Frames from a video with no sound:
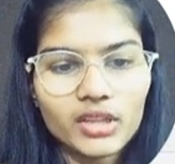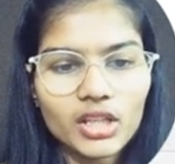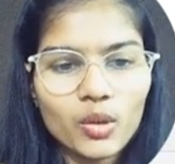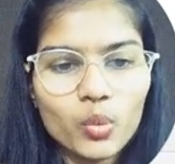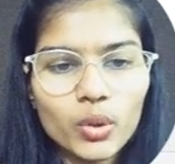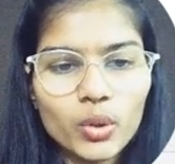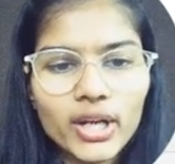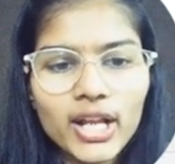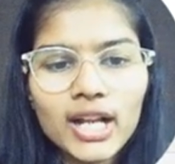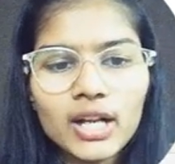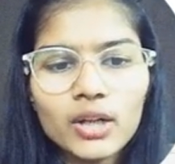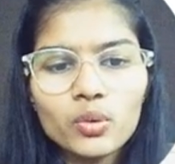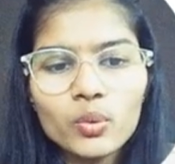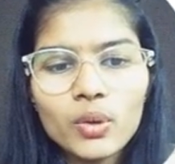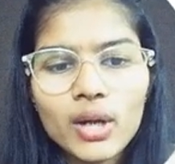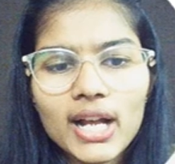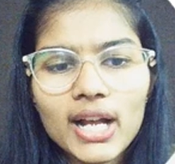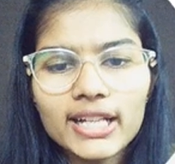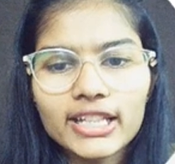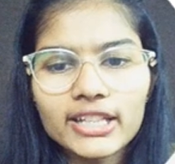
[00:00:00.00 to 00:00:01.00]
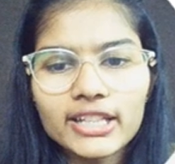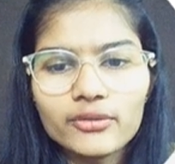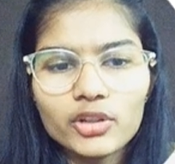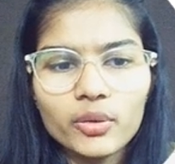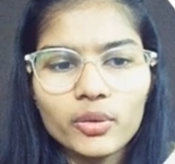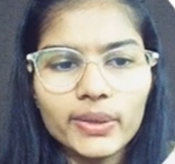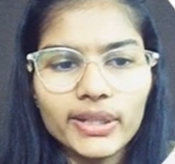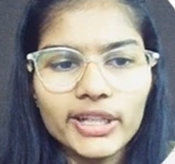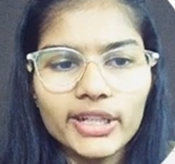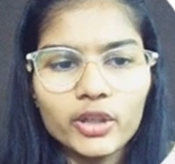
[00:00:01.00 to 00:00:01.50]
What I'll do, I'll give you a
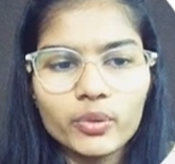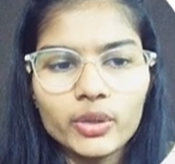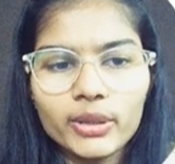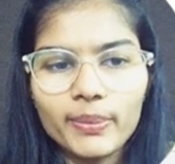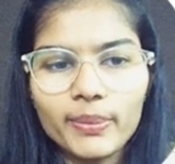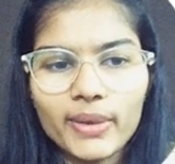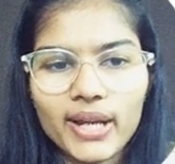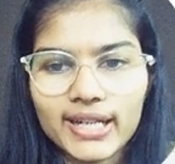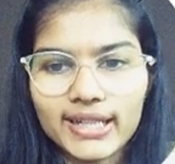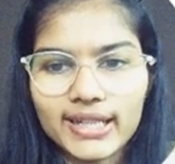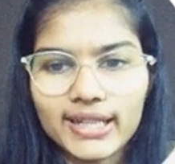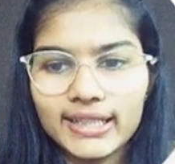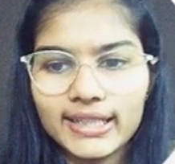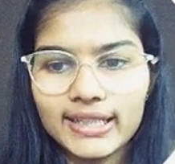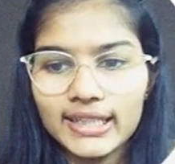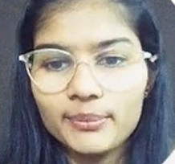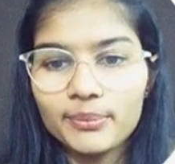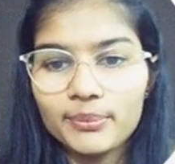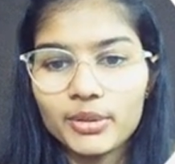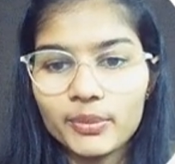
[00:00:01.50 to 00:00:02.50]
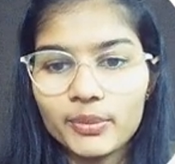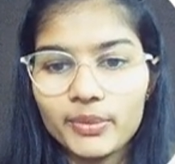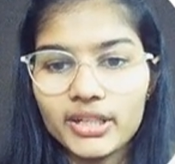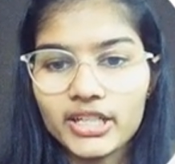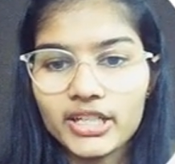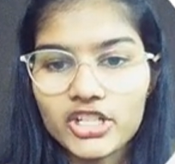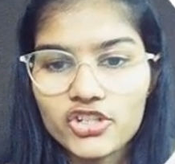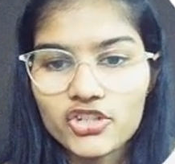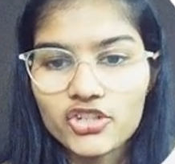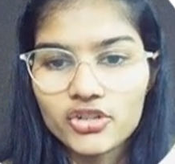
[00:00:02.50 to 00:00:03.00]
very quick practical
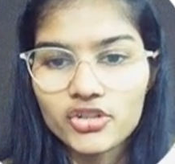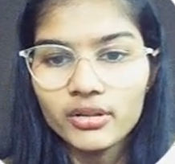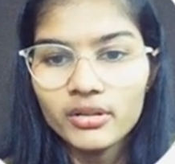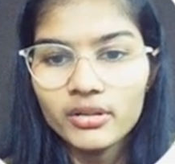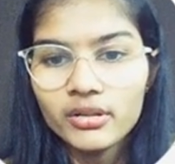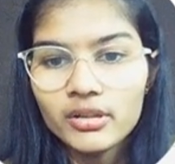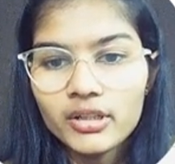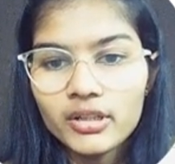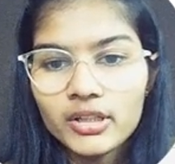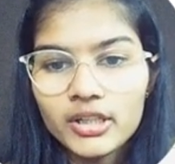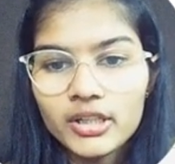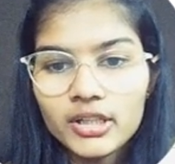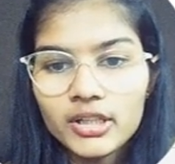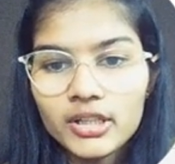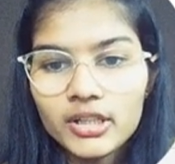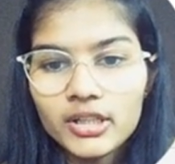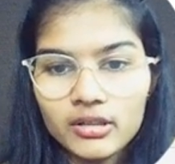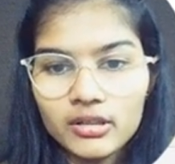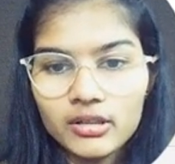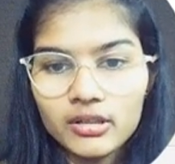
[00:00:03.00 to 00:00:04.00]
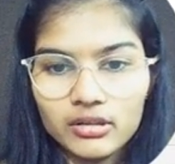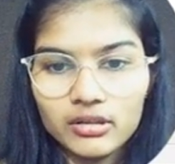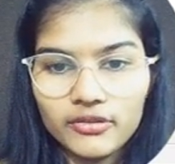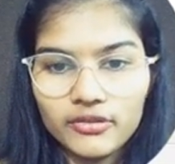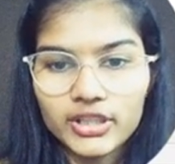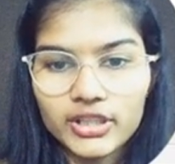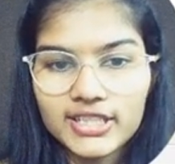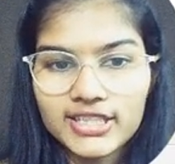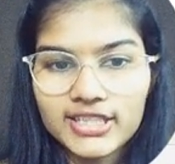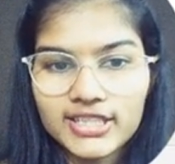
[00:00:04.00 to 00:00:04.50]
implementation for
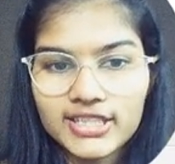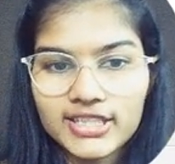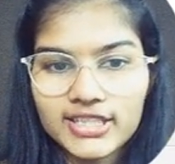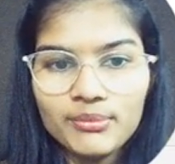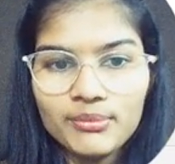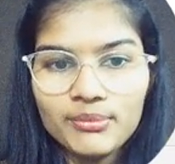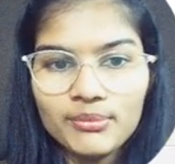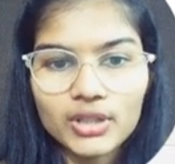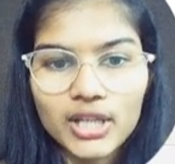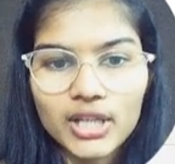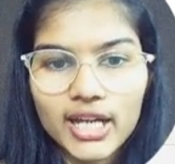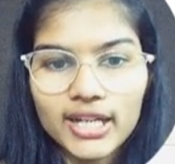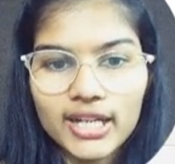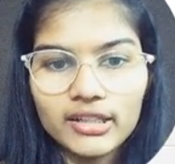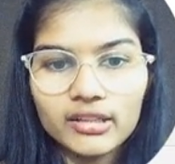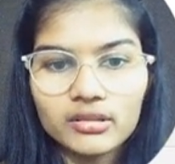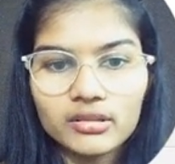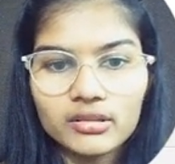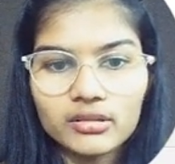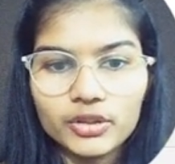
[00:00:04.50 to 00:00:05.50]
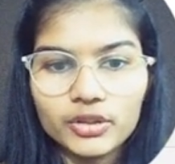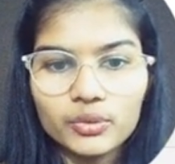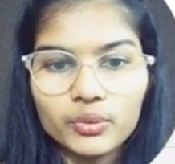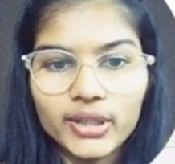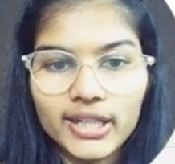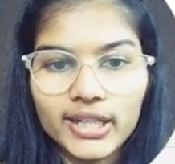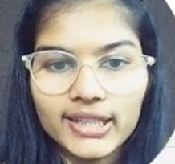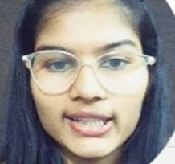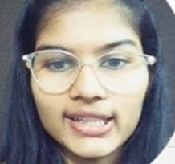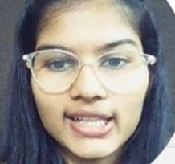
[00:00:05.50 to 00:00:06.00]
the same, so that you
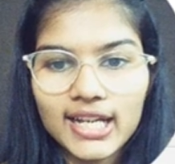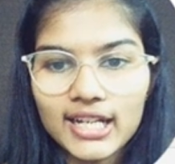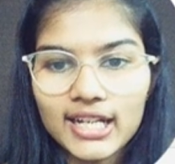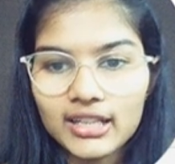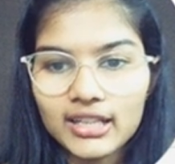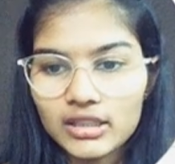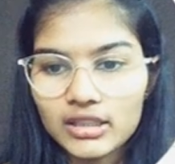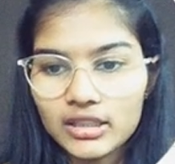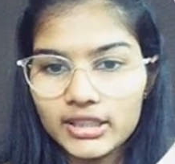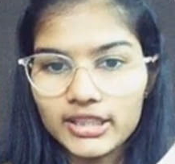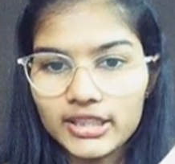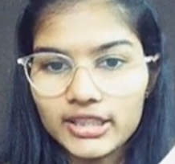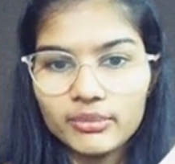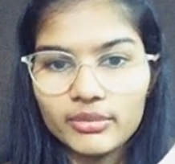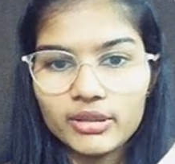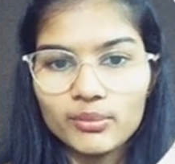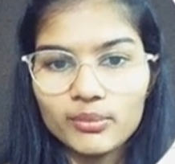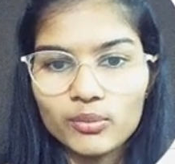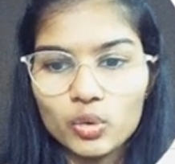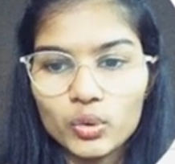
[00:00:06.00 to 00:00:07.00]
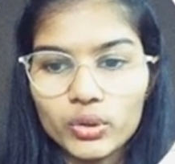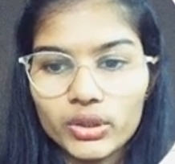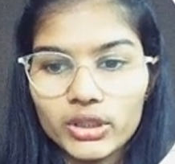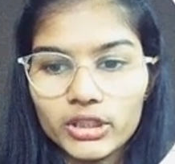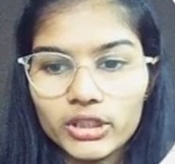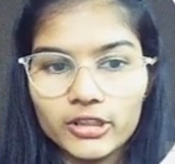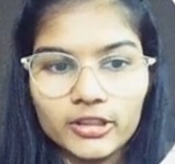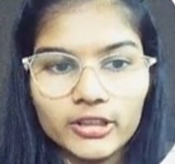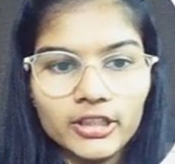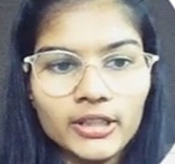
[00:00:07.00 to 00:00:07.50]
get that a little bit more
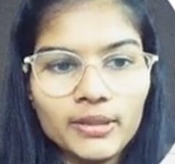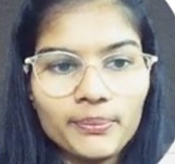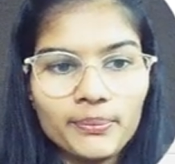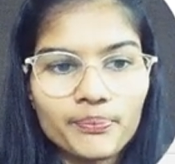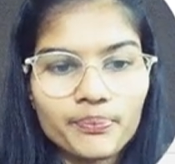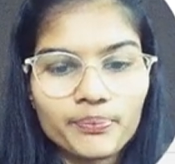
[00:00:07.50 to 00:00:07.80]
clearly.